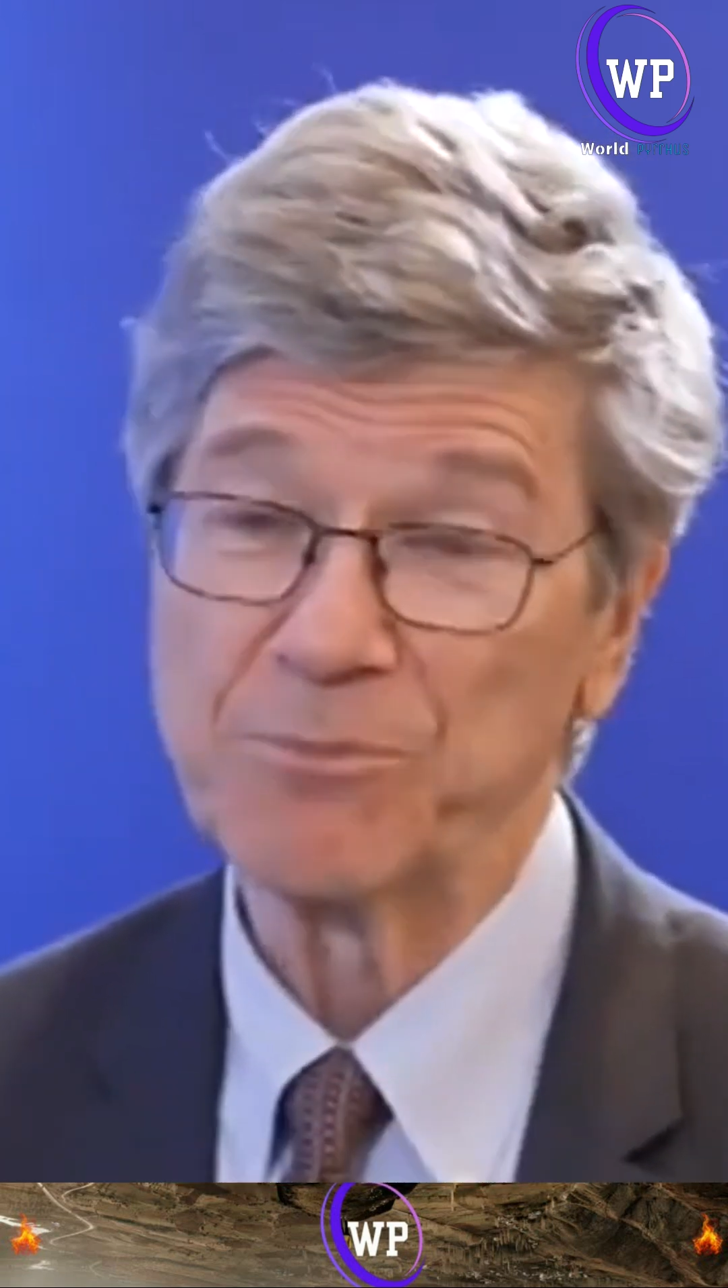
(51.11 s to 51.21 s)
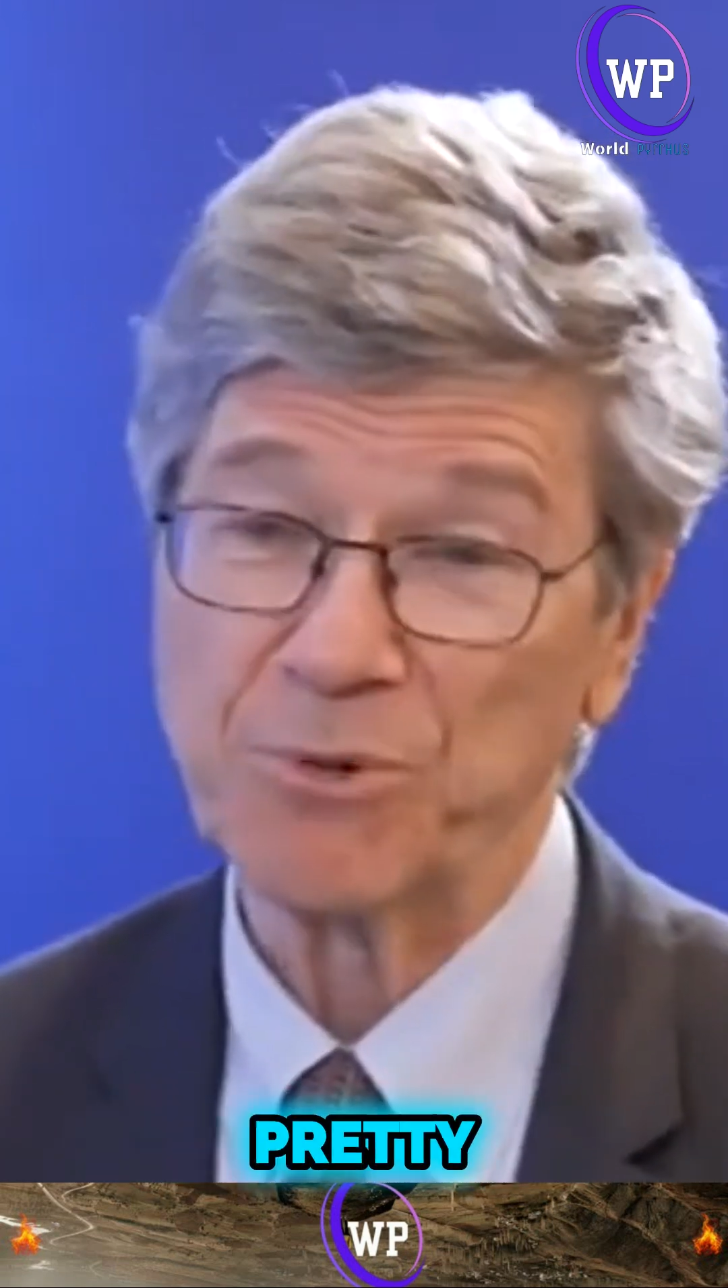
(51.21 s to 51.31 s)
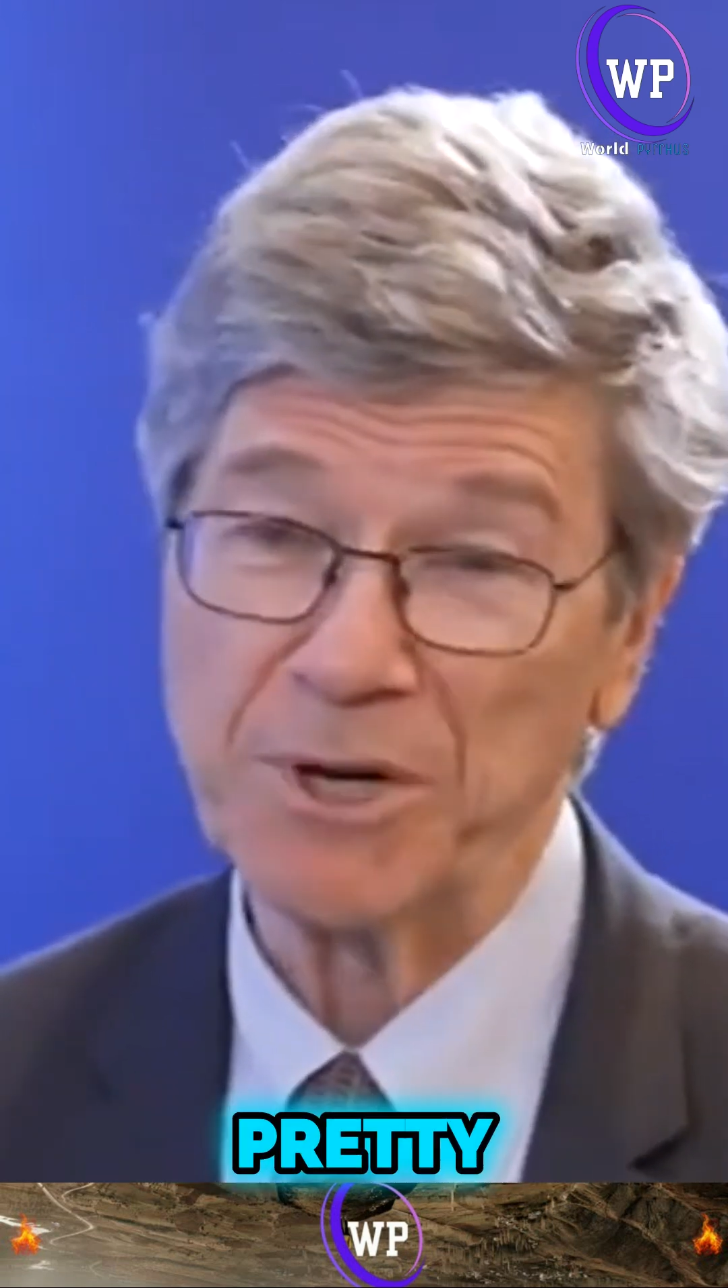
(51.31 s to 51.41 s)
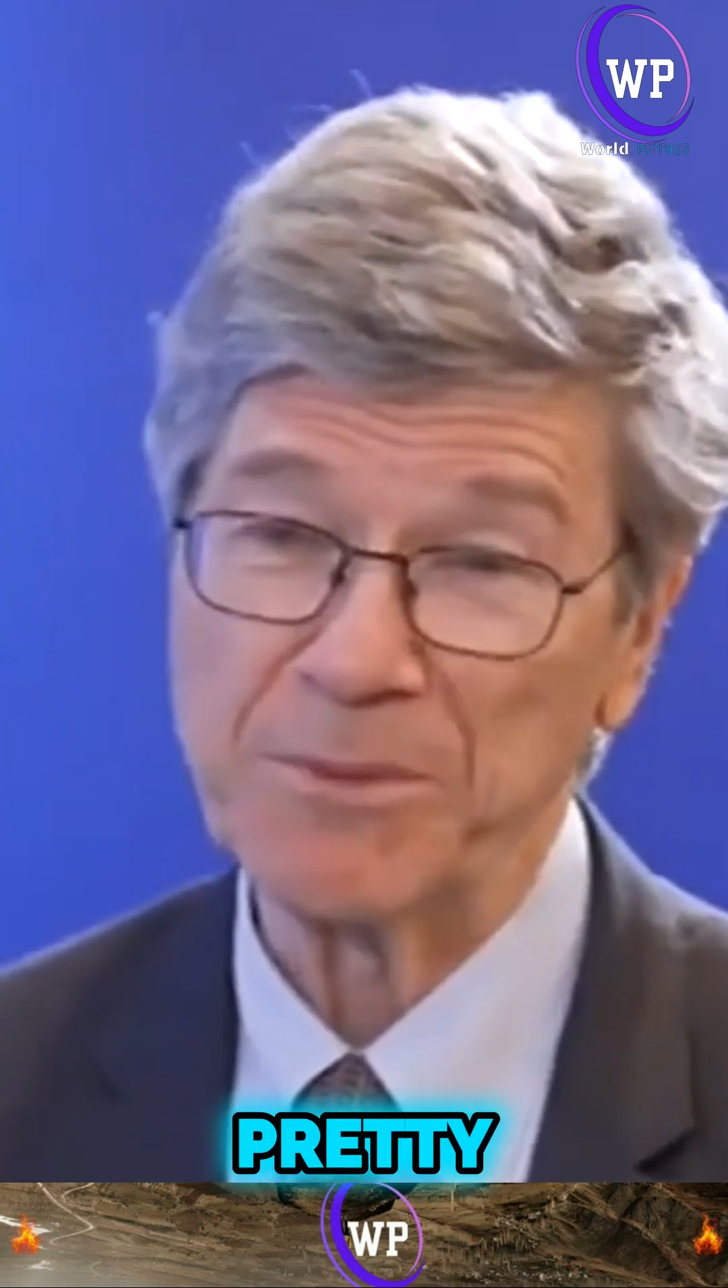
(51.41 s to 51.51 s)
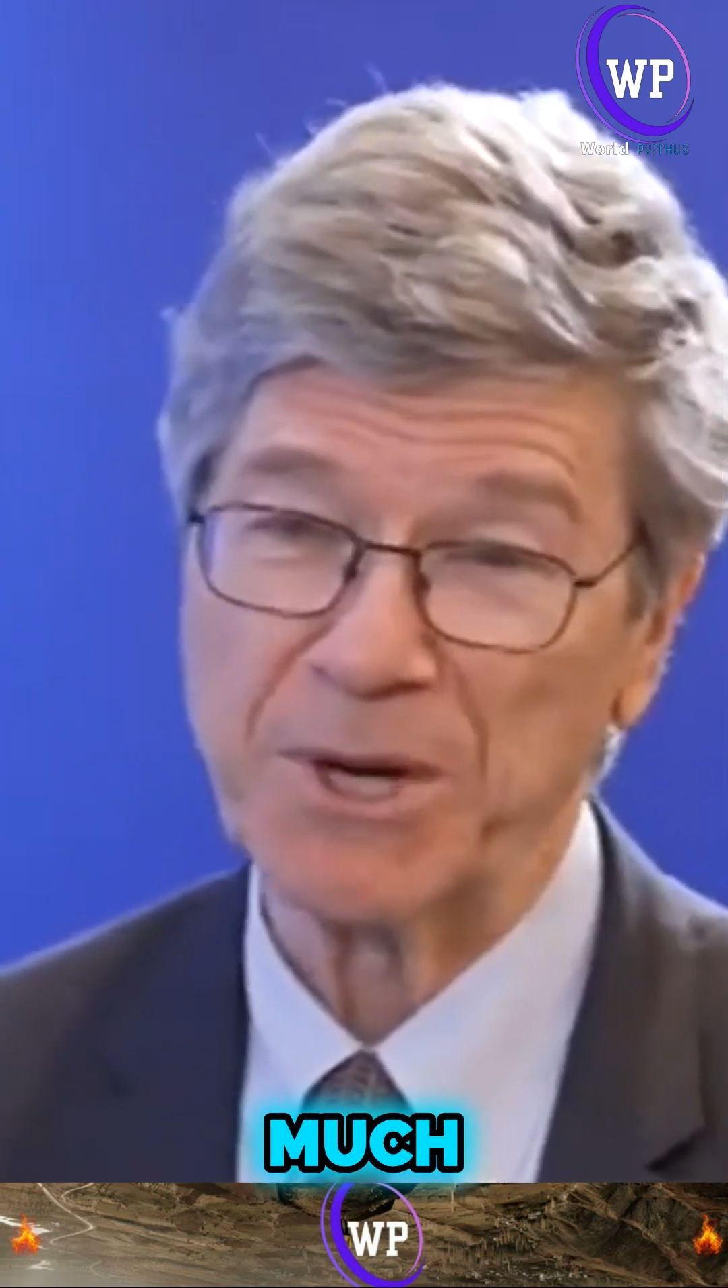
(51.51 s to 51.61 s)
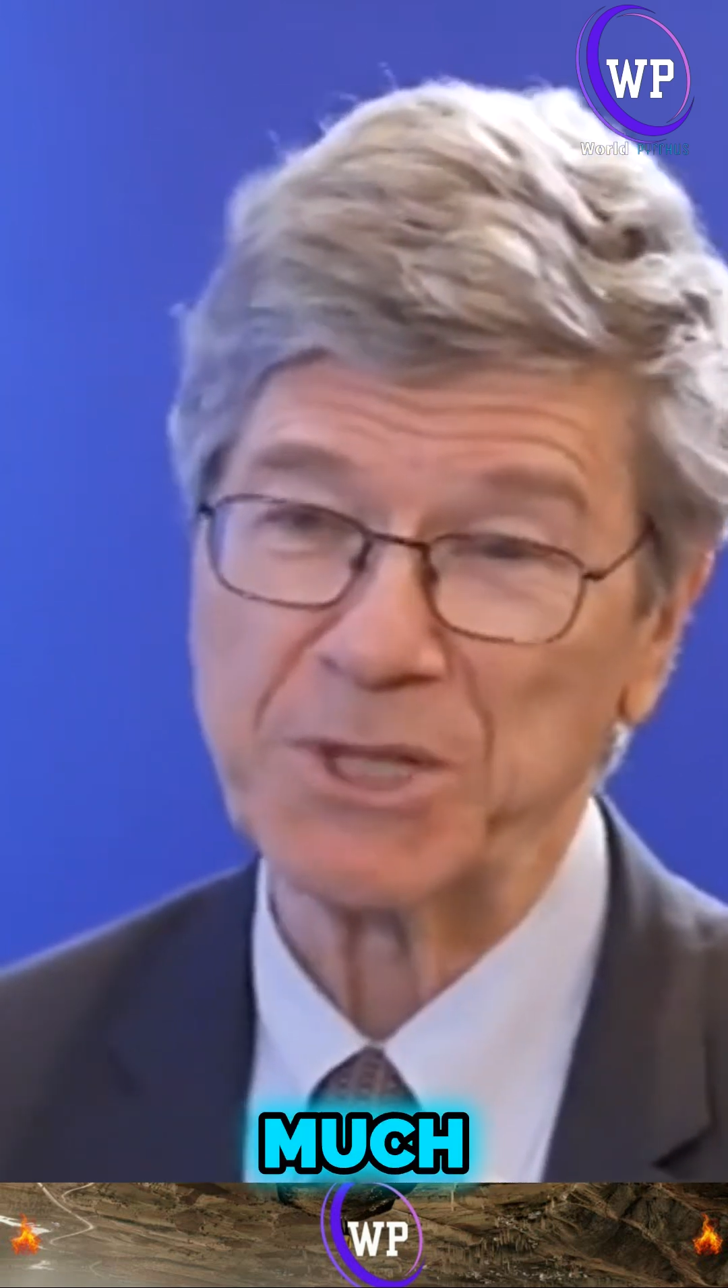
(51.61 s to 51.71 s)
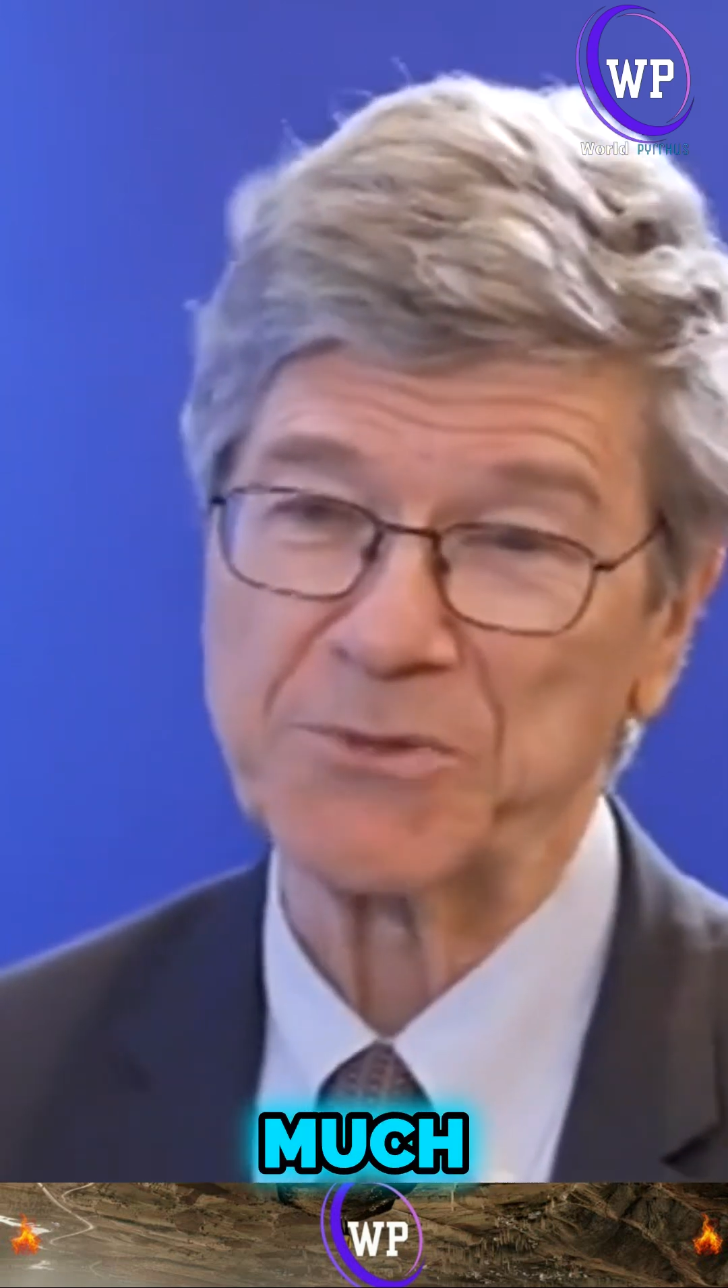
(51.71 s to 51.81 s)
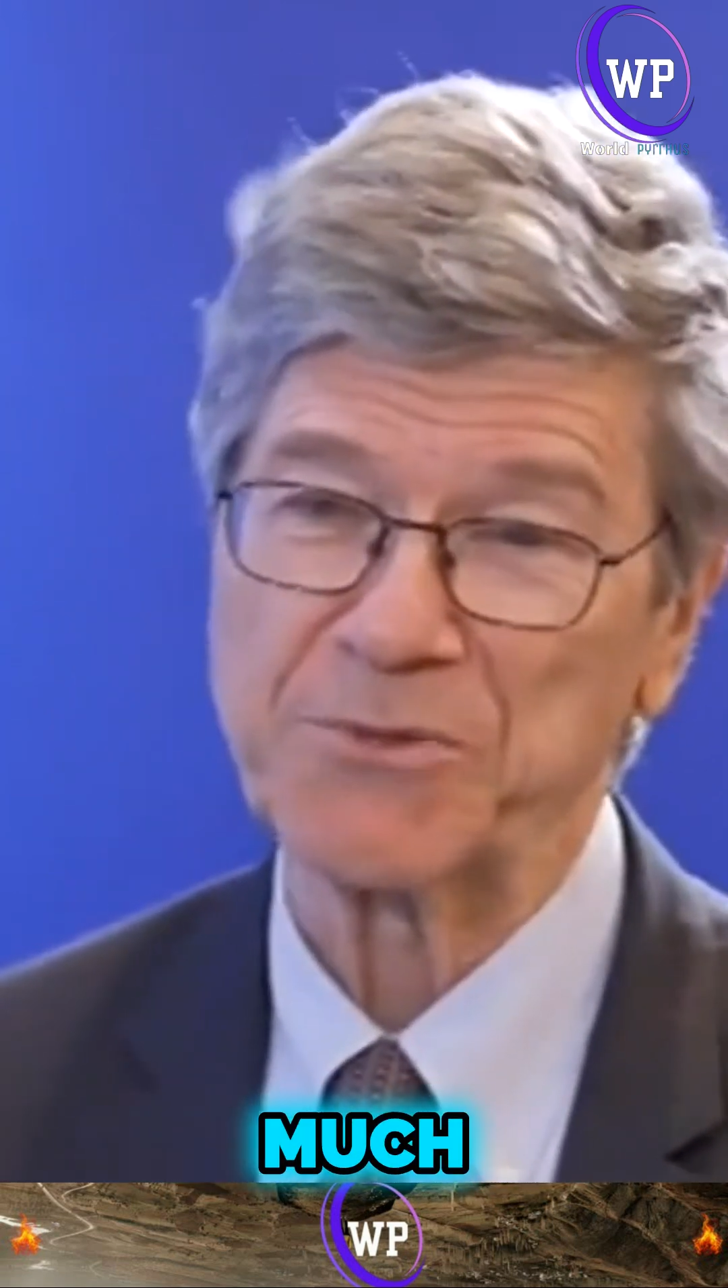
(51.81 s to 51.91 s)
pretty much